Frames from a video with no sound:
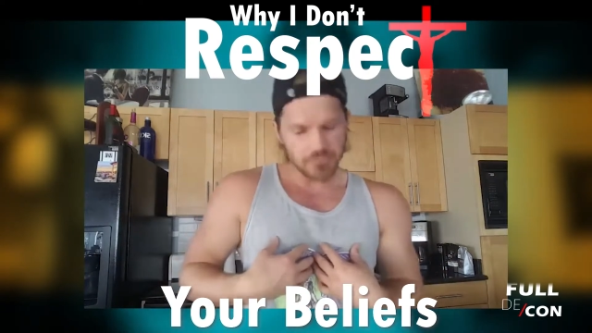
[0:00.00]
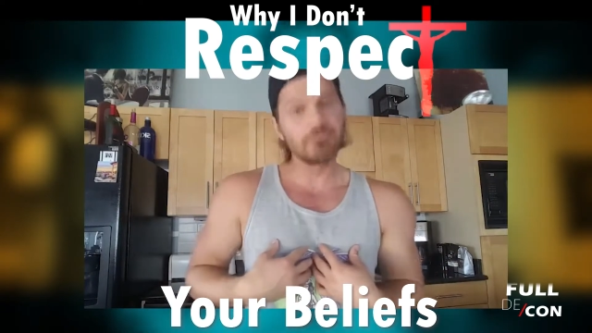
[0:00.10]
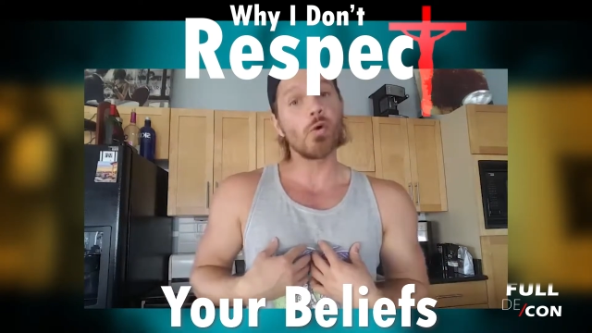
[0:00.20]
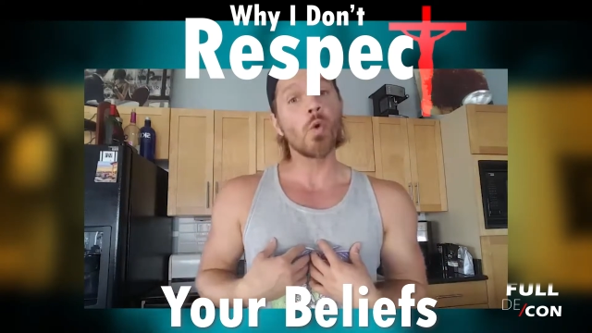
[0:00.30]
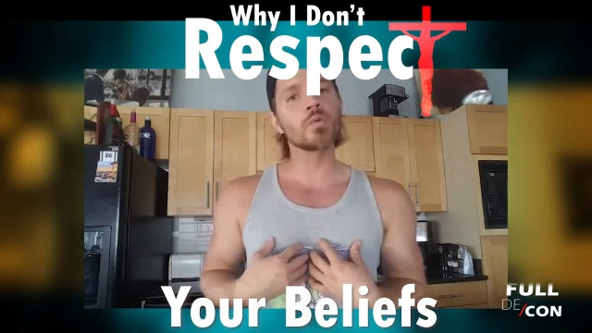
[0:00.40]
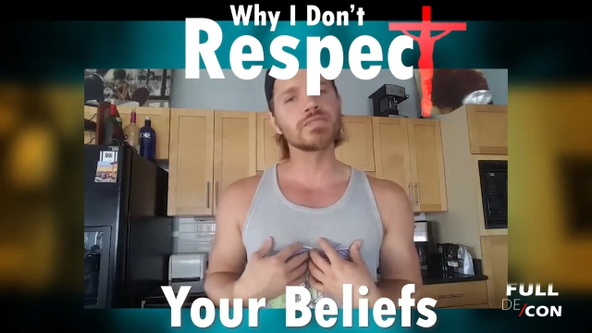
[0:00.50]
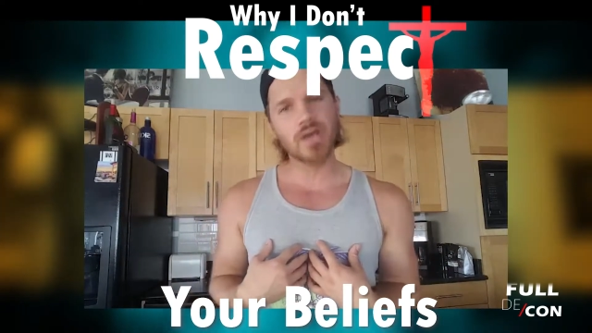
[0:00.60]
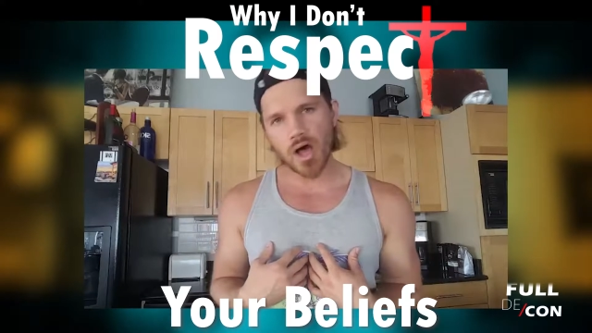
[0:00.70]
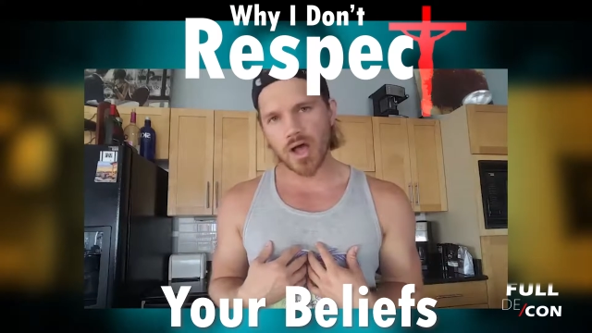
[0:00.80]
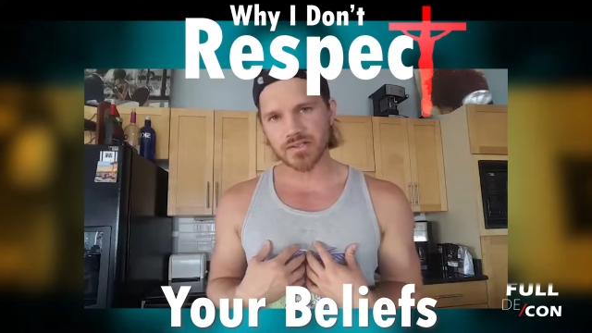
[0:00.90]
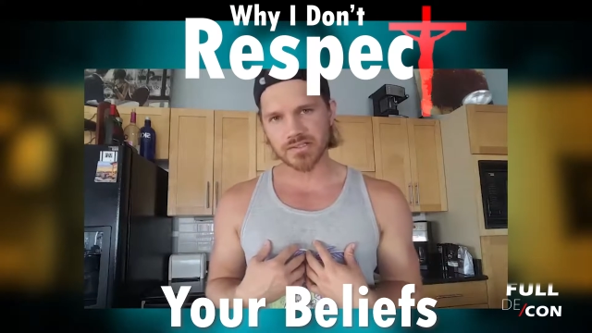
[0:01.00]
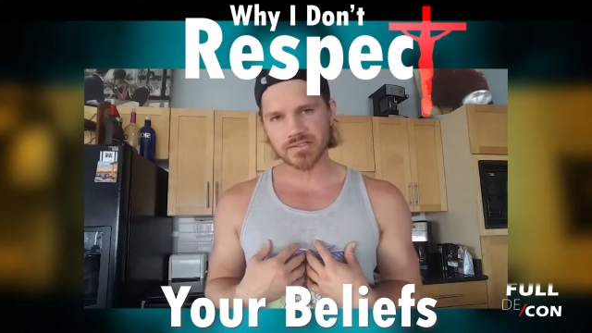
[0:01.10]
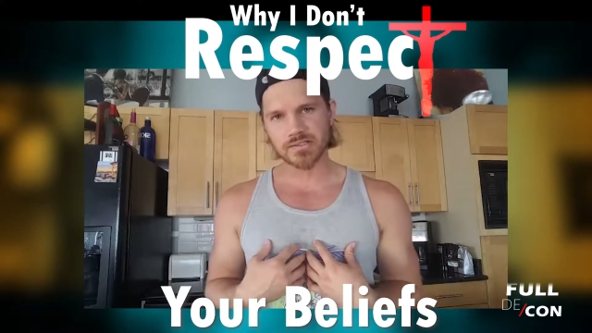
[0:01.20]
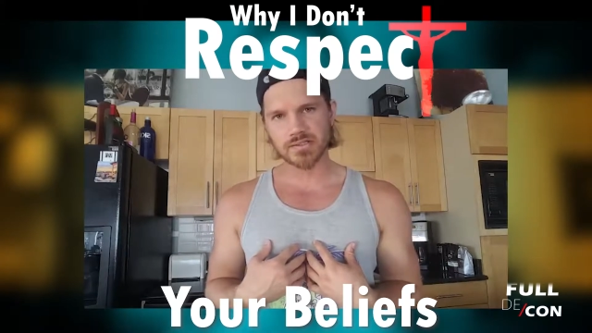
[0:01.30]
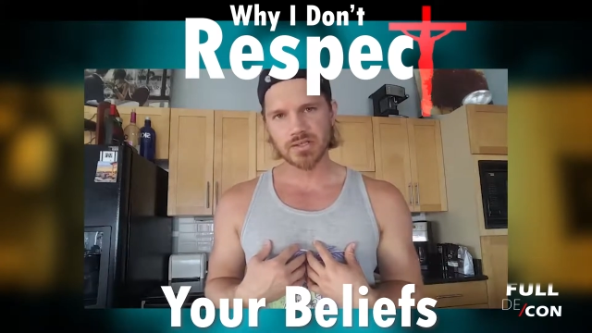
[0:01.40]
informs
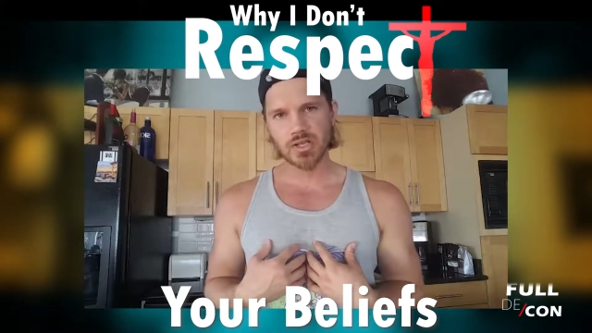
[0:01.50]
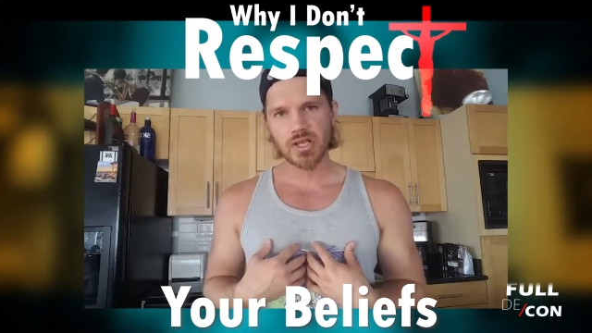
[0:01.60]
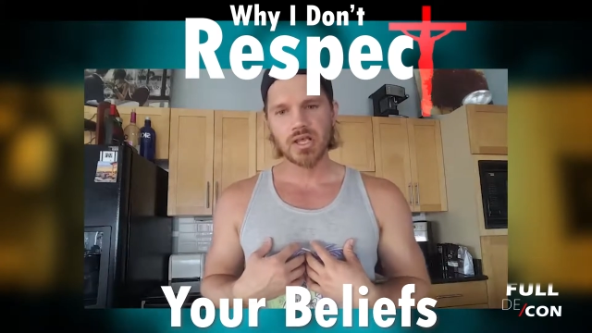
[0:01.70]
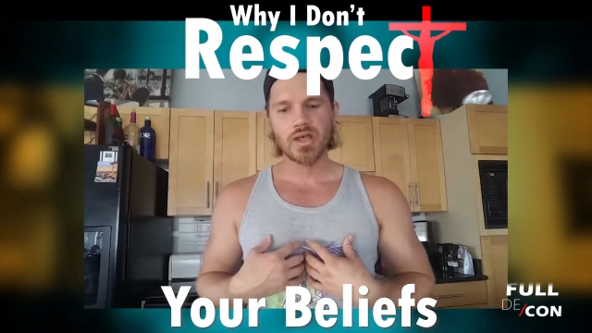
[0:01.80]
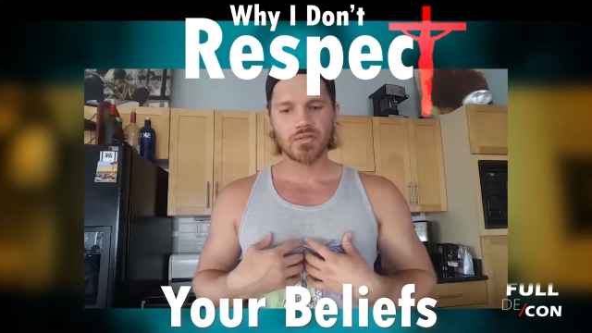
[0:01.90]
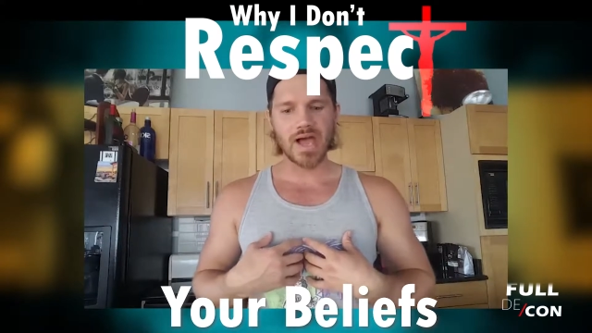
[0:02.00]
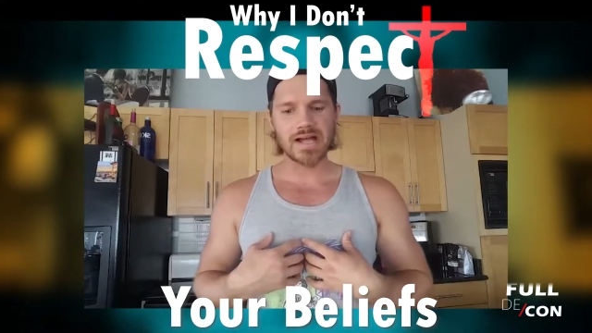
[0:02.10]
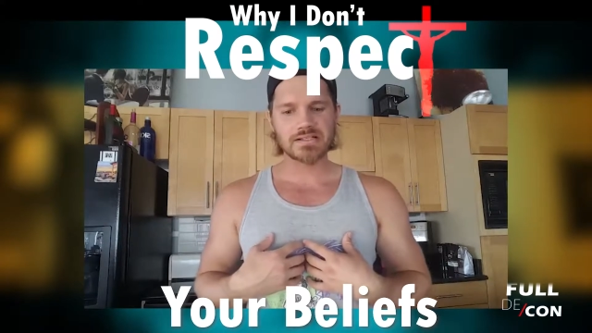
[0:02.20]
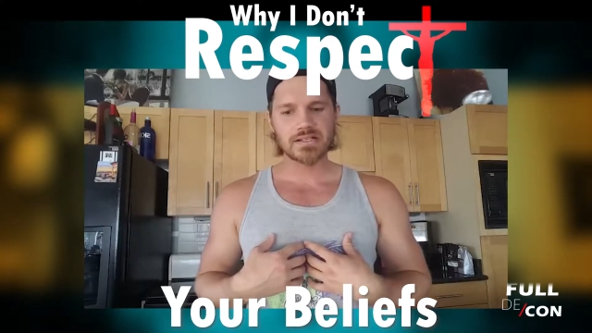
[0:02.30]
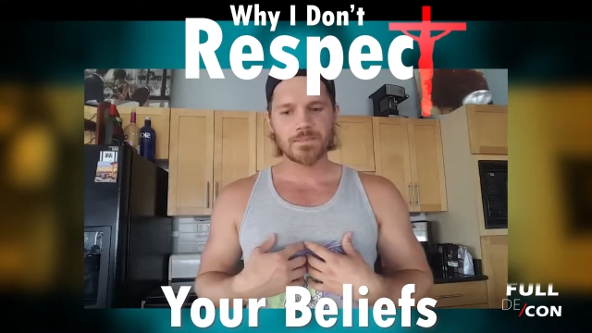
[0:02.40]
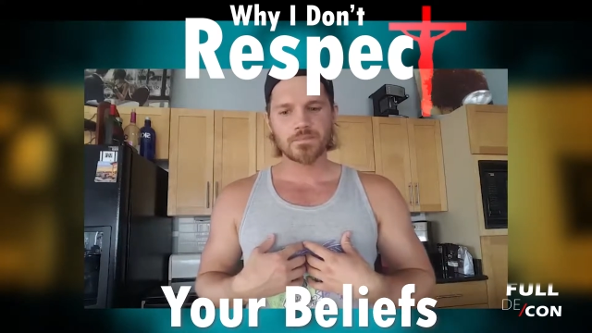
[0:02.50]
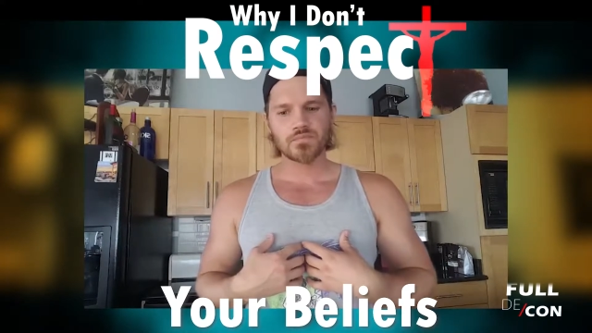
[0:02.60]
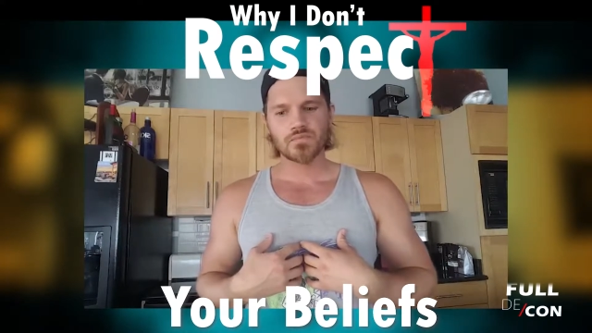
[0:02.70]
us that